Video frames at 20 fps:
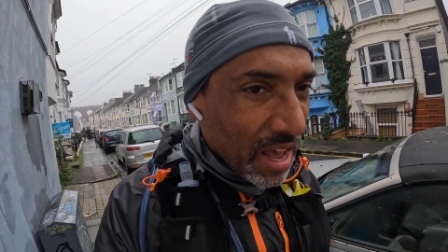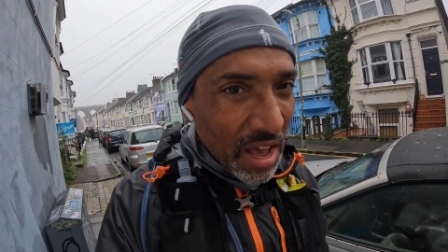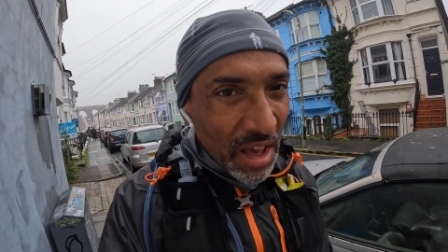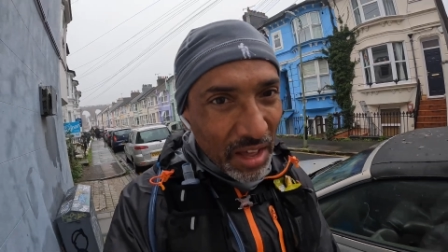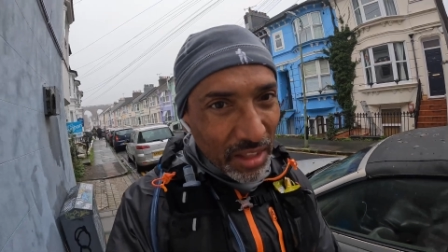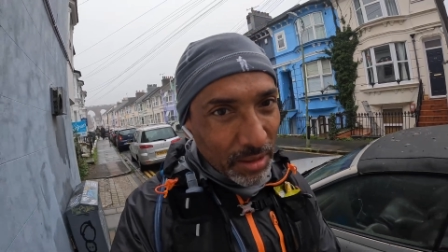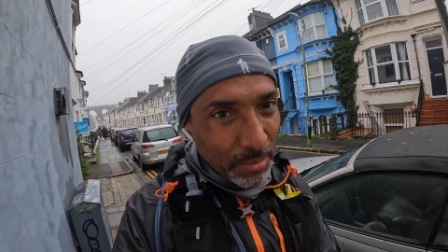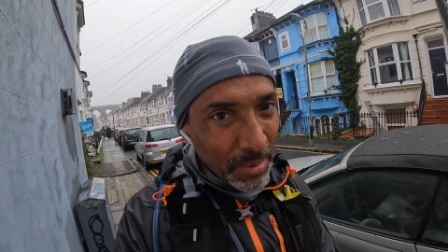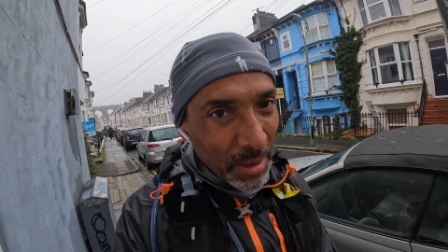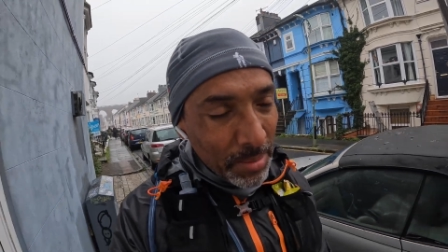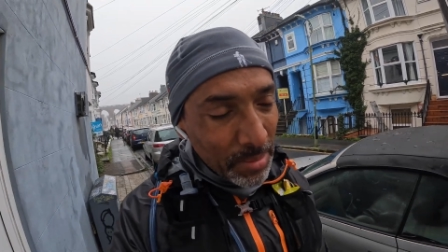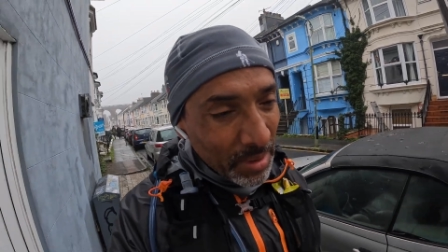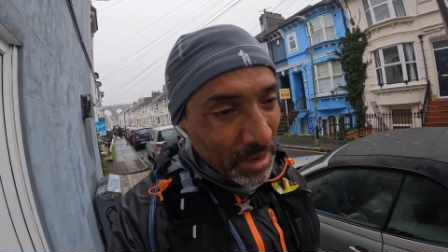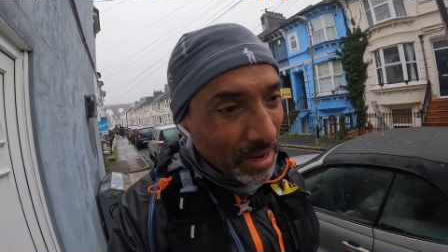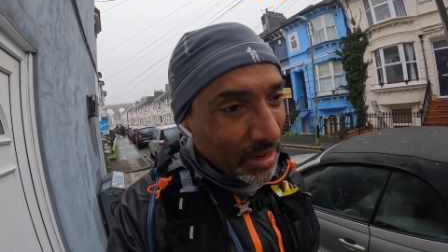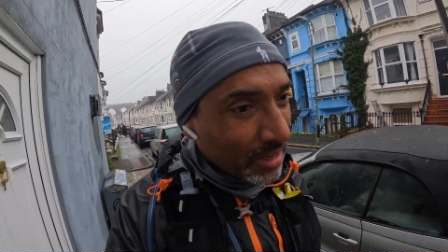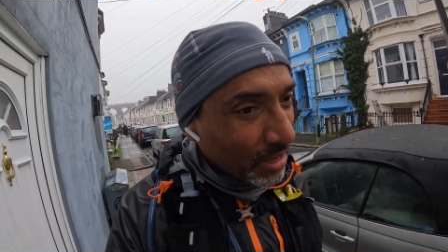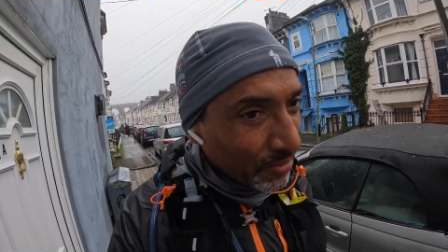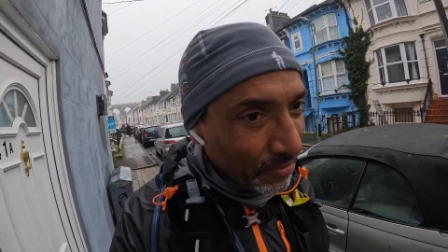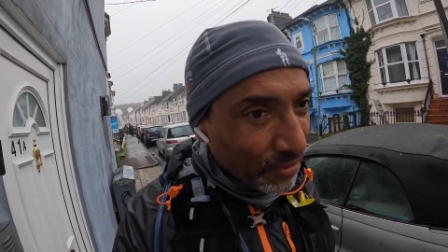At the moment I
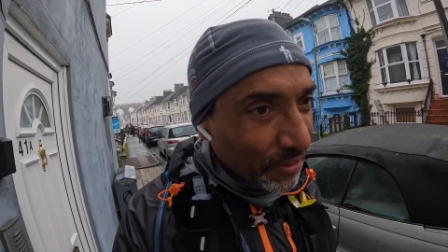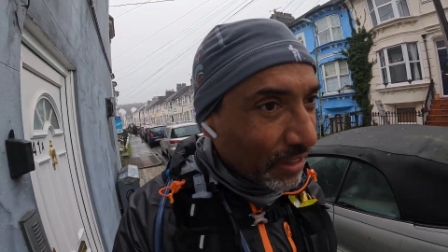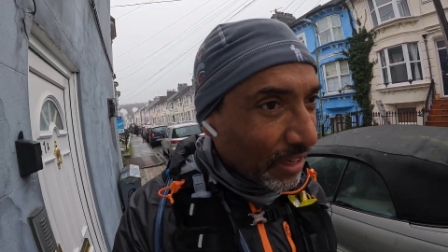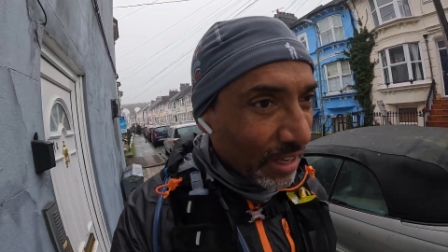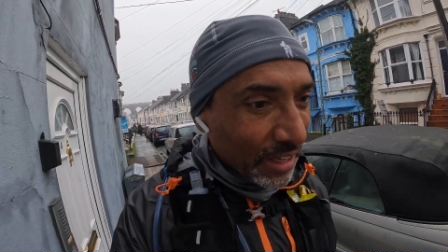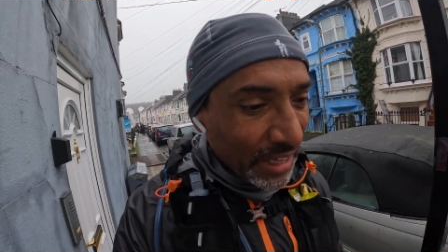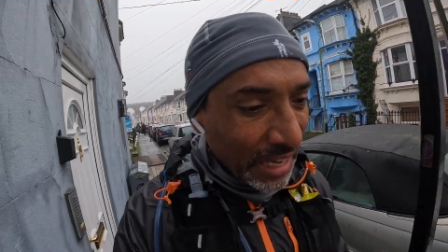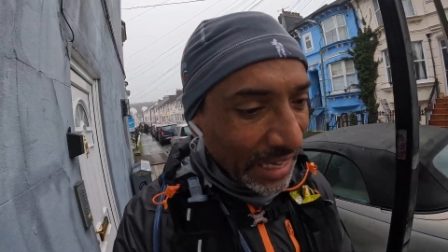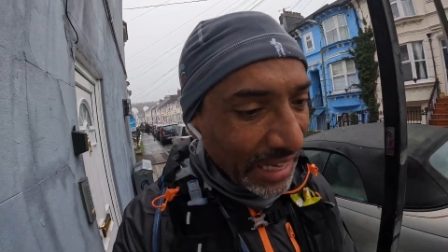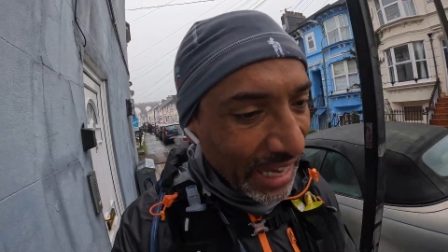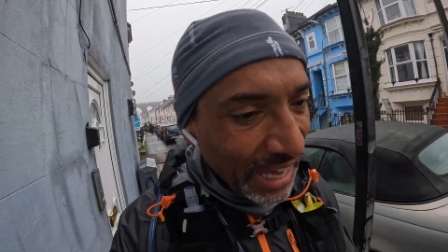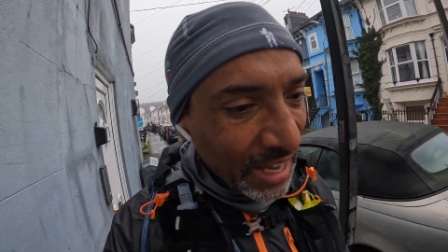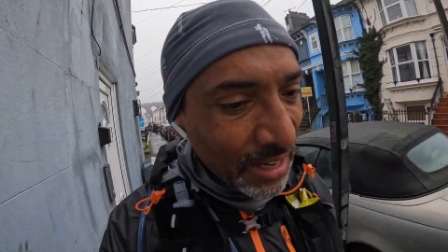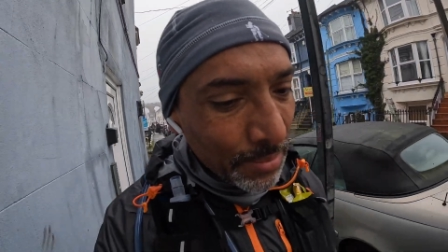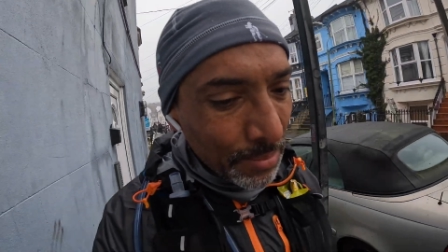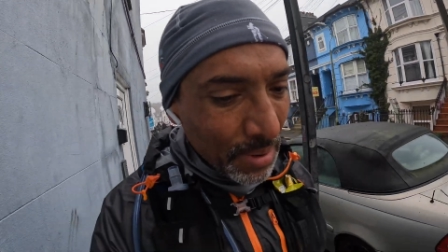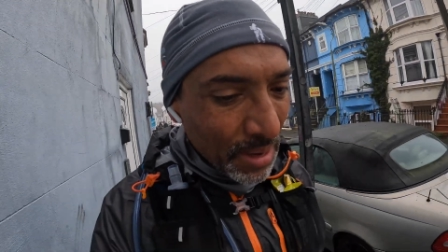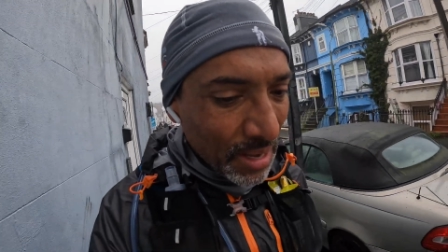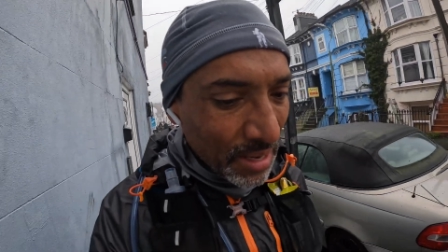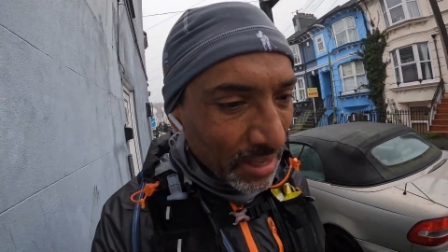don't feel like I can,
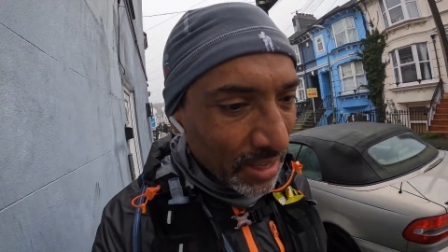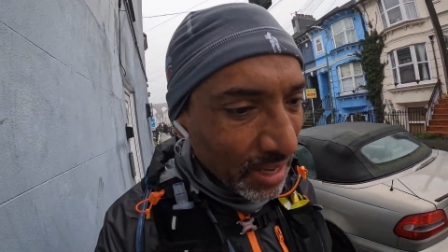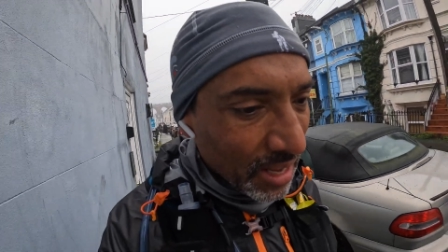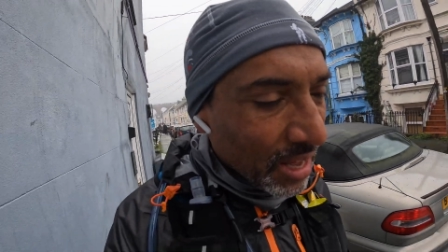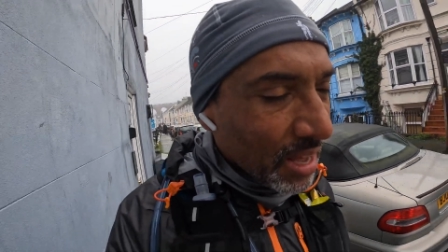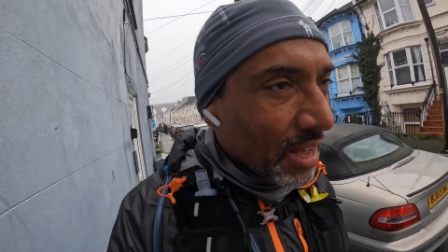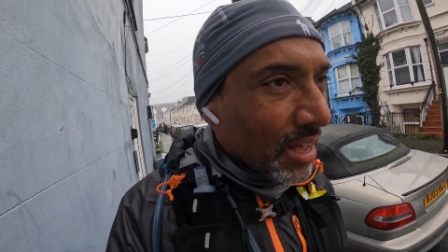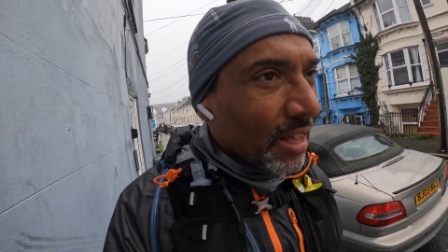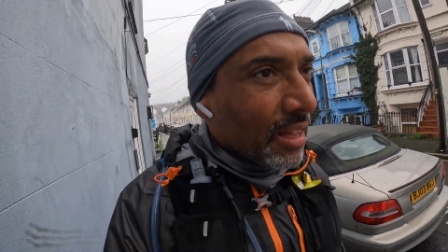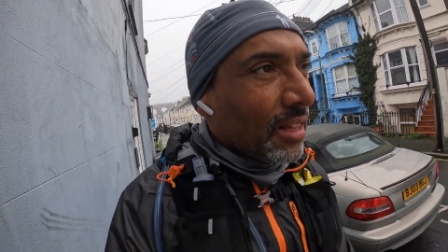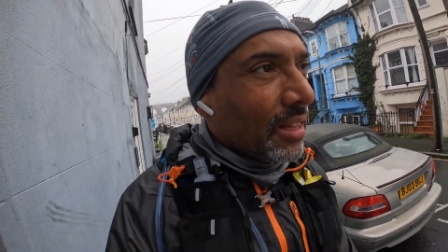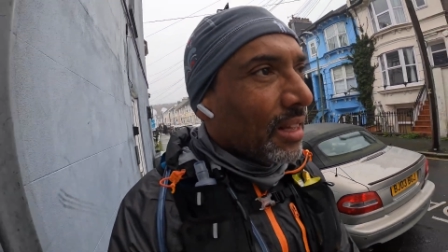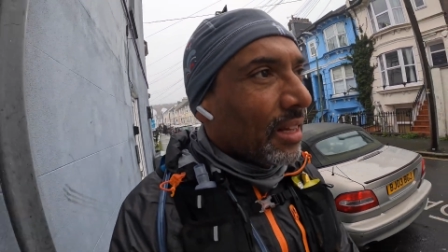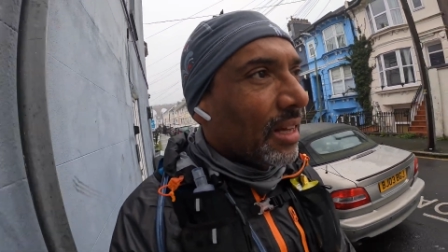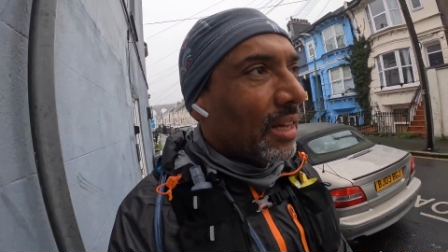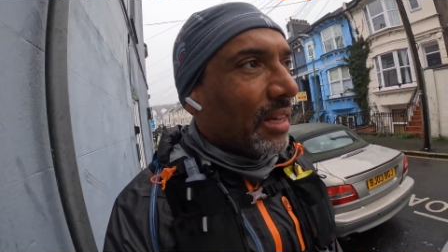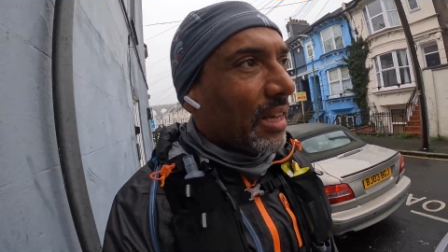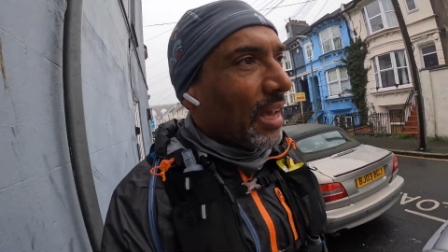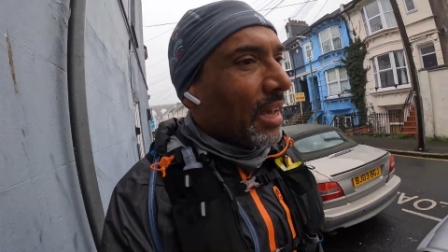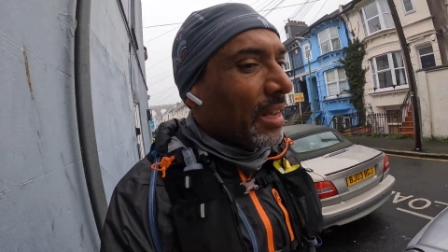but
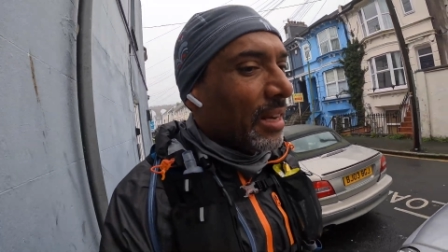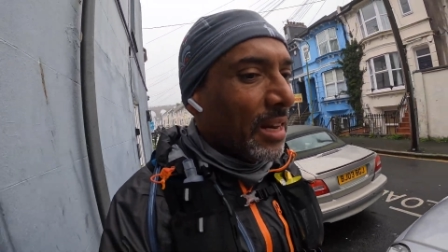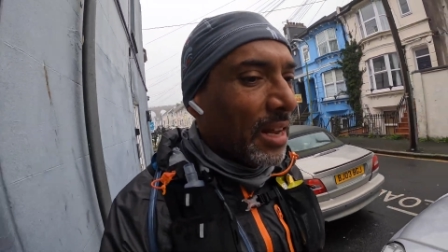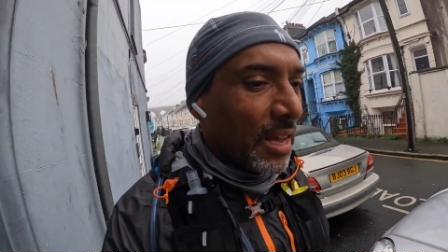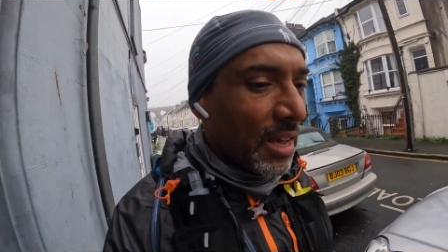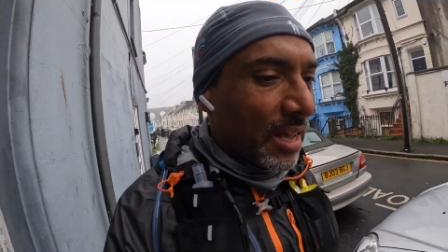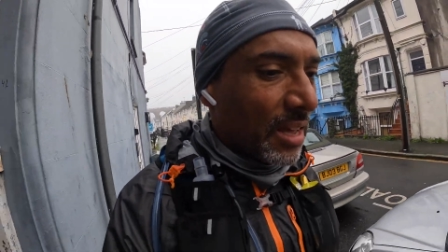again,